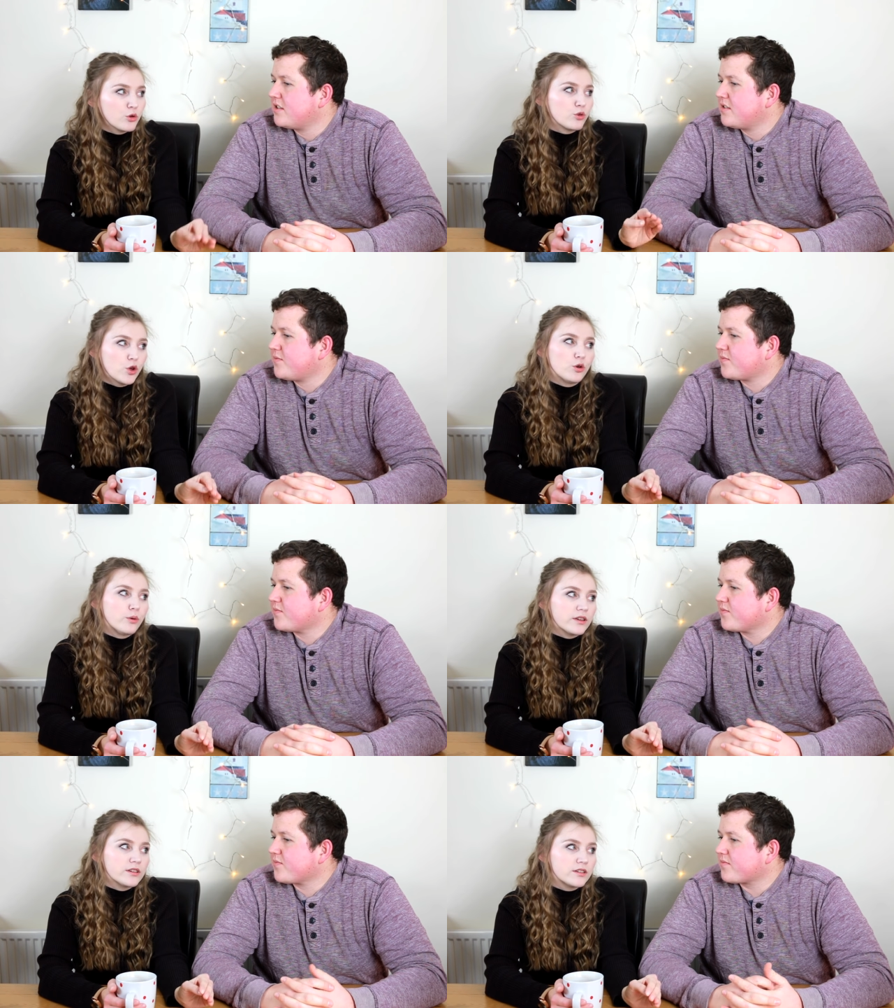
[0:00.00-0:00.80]
Speaker 1: don't Google
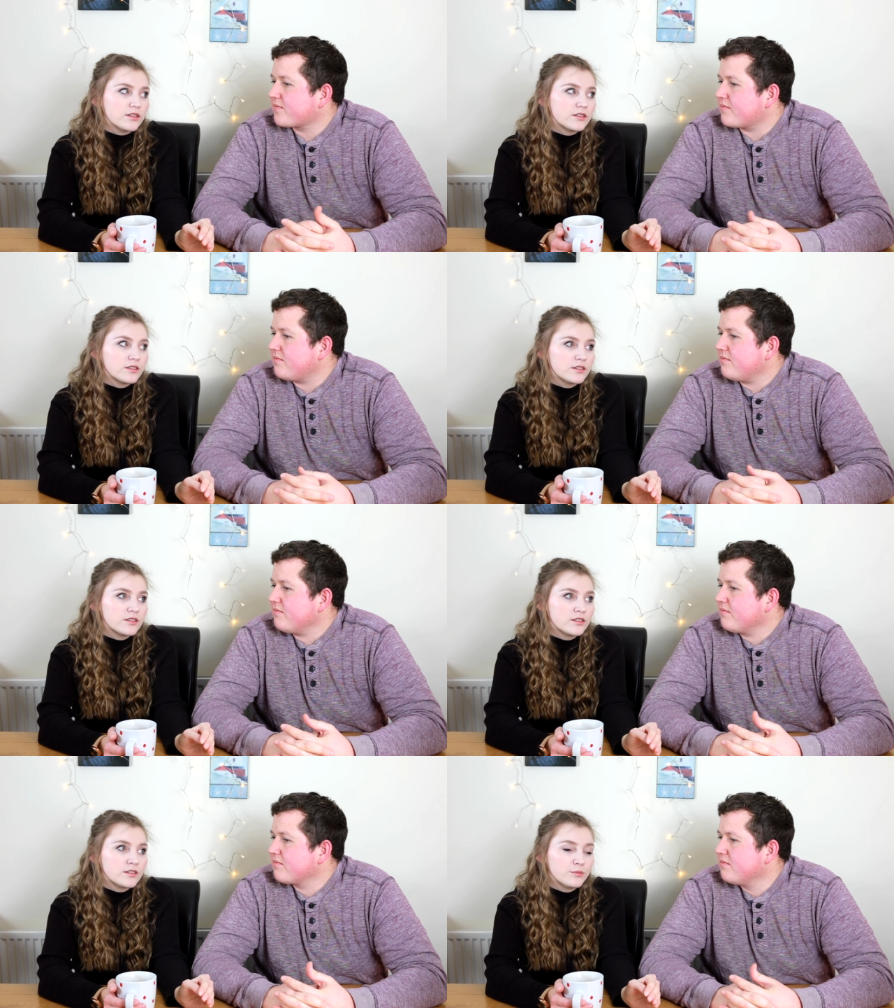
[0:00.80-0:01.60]
it.
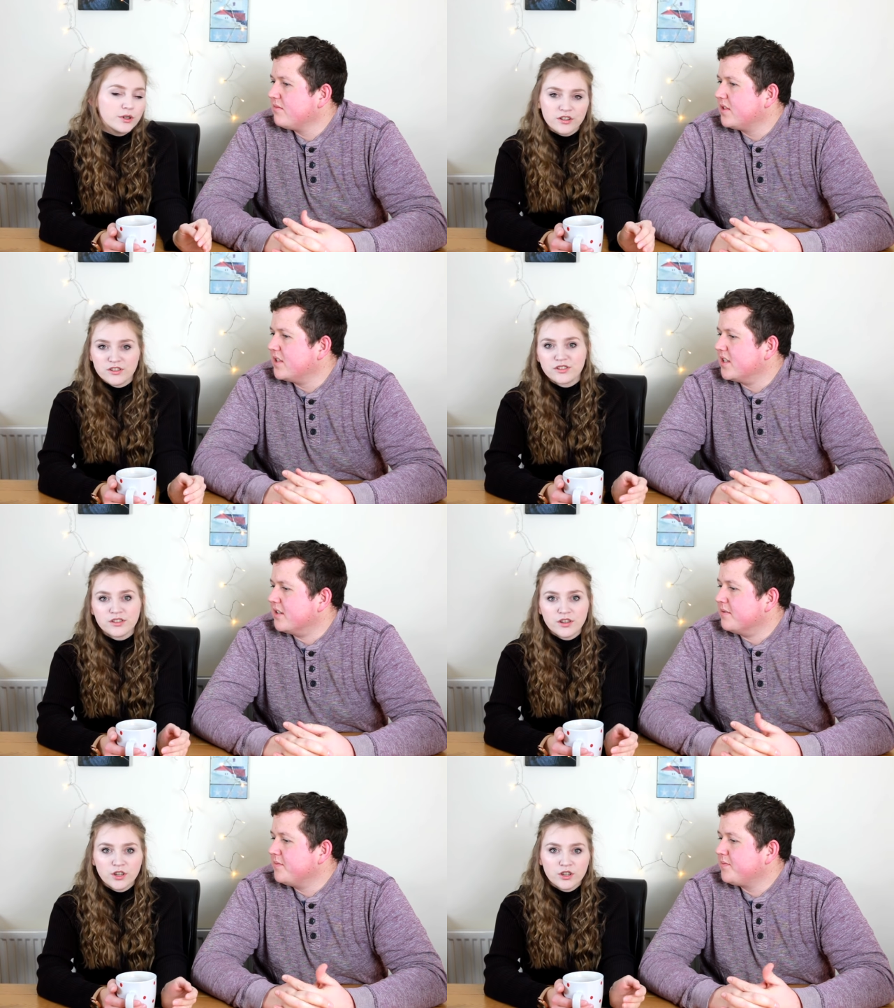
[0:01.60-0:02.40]
Because
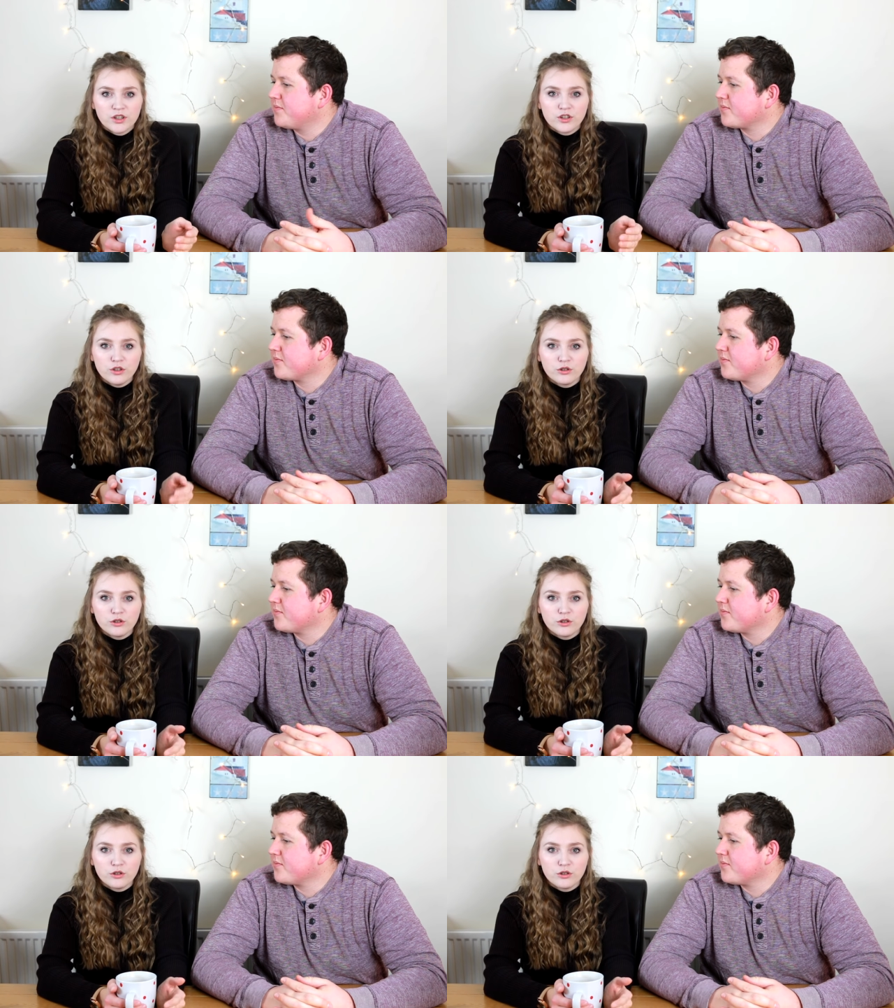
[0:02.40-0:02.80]
yeah.